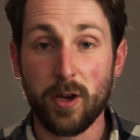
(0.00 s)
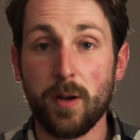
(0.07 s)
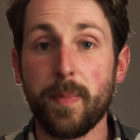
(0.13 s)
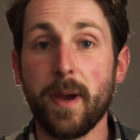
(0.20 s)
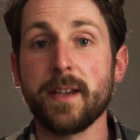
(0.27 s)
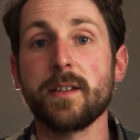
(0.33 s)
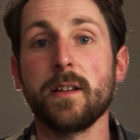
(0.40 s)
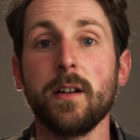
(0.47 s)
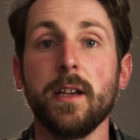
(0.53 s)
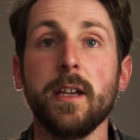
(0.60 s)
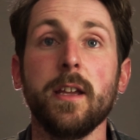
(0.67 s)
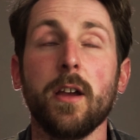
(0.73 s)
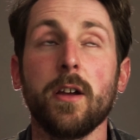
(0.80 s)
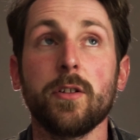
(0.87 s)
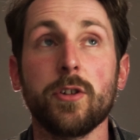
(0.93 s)
I'm going to
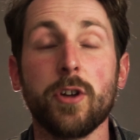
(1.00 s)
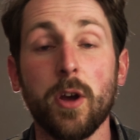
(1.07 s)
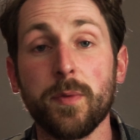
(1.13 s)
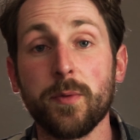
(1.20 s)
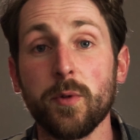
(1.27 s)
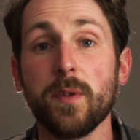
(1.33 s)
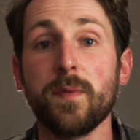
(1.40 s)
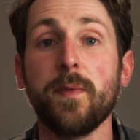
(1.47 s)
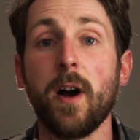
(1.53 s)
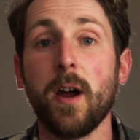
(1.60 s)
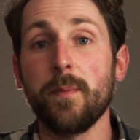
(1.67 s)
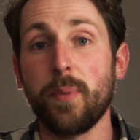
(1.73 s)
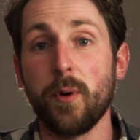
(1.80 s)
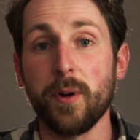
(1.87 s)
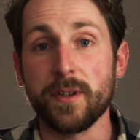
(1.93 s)
basically go through the
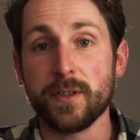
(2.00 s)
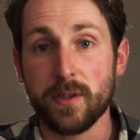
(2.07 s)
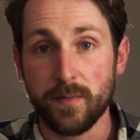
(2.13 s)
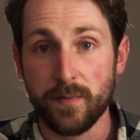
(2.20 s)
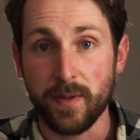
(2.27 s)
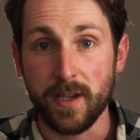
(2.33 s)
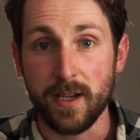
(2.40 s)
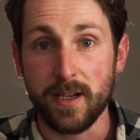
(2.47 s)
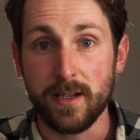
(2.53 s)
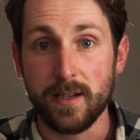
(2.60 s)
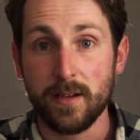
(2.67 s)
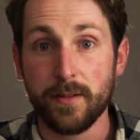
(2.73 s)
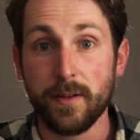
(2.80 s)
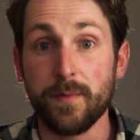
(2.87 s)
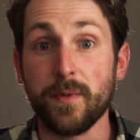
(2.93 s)
fine points of
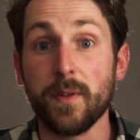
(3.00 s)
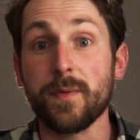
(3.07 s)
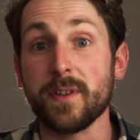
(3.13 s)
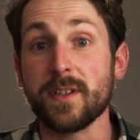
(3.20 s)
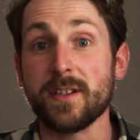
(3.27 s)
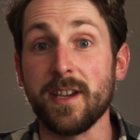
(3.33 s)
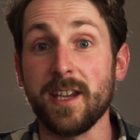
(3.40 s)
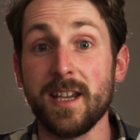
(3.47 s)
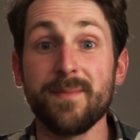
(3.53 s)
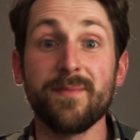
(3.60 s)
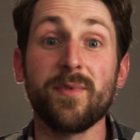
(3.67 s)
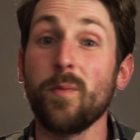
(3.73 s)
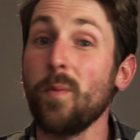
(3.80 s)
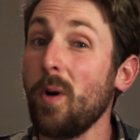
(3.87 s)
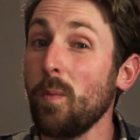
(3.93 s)
the
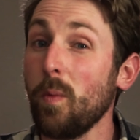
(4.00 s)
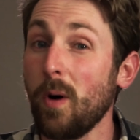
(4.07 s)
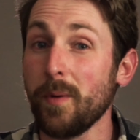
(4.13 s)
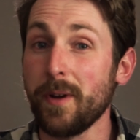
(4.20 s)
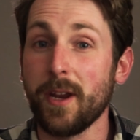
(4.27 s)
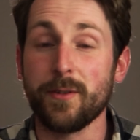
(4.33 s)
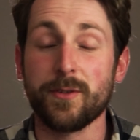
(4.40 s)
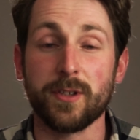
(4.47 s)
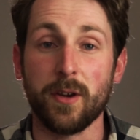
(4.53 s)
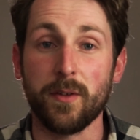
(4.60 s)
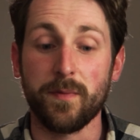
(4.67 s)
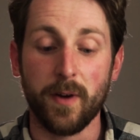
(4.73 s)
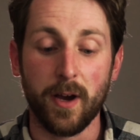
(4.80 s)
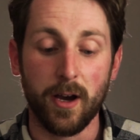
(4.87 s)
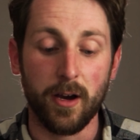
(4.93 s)
scheme from what we know
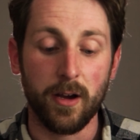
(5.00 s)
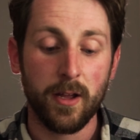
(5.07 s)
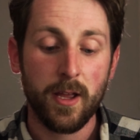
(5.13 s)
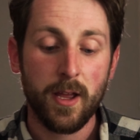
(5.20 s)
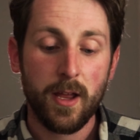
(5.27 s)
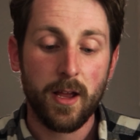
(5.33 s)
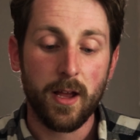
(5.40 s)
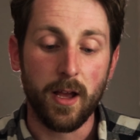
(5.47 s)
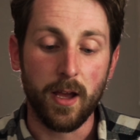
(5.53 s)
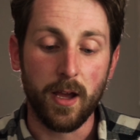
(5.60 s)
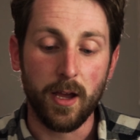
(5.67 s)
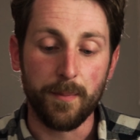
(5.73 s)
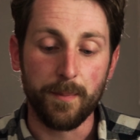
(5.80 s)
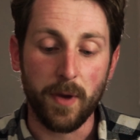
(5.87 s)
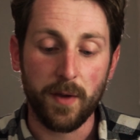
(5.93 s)
so far,
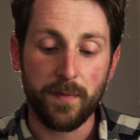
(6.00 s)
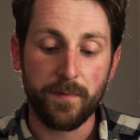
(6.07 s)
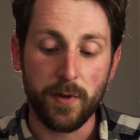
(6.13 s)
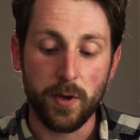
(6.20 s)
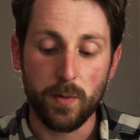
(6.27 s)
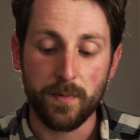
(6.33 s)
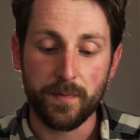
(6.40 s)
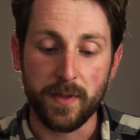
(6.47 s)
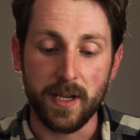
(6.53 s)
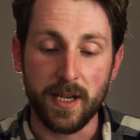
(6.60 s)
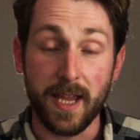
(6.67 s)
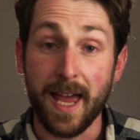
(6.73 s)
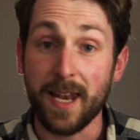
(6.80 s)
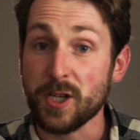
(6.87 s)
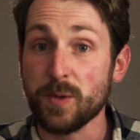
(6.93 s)
a few of
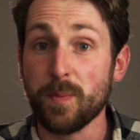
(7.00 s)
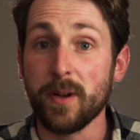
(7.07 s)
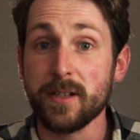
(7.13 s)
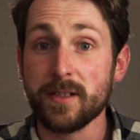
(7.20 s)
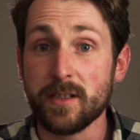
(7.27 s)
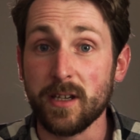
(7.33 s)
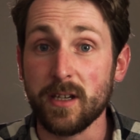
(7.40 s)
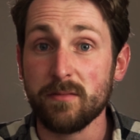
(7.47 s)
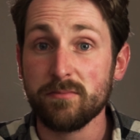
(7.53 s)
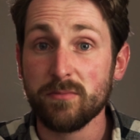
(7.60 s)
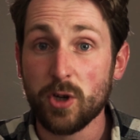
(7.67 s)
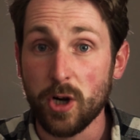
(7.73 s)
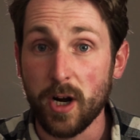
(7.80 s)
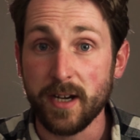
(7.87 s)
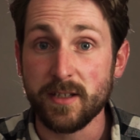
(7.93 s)
the eligibility
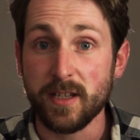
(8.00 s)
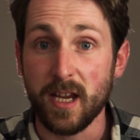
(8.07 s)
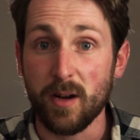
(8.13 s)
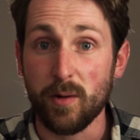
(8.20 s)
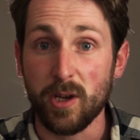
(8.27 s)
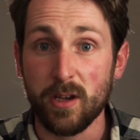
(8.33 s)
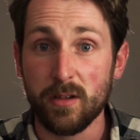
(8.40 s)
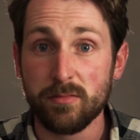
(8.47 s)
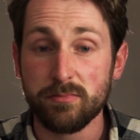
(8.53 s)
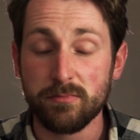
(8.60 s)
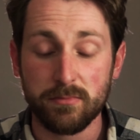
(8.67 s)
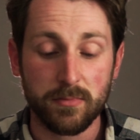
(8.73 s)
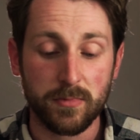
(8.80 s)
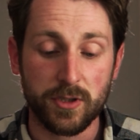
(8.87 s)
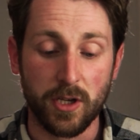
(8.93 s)
criteria,
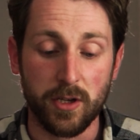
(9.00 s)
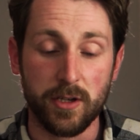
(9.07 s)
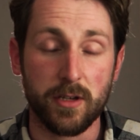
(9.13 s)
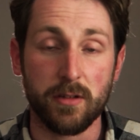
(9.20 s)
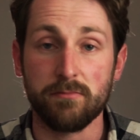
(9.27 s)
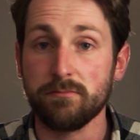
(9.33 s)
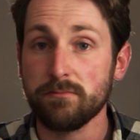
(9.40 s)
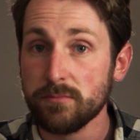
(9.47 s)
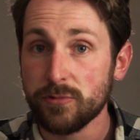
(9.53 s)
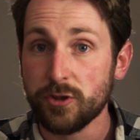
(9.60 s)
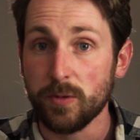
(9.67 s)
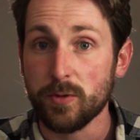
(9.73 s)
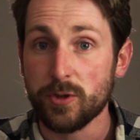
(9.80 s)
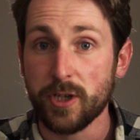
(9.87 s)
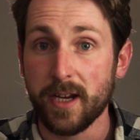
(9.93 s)
so you can
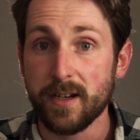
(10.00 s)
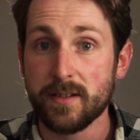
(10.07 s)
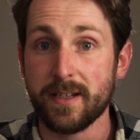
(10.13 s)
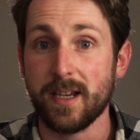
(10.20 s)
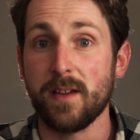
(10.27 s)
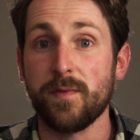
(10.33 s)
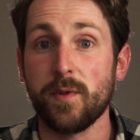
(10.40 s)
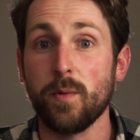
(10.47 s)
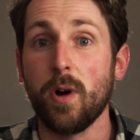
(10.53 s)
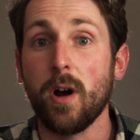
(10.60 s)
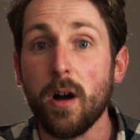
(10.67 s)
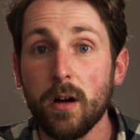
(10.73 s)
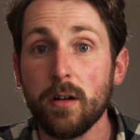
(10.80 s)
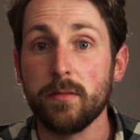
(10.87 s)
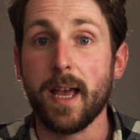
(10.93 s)
double check to see if you
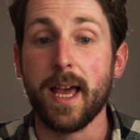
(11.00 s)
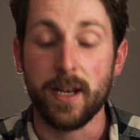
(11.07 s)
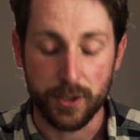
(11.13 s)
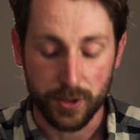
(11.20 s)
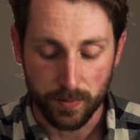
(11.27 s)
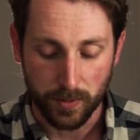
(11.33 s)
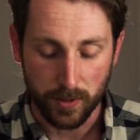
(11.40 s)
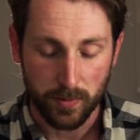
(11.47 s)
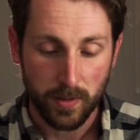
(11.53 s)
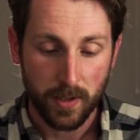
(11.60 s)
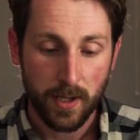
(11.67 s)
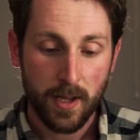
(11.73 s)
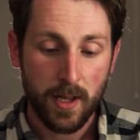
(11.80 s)
are eligible.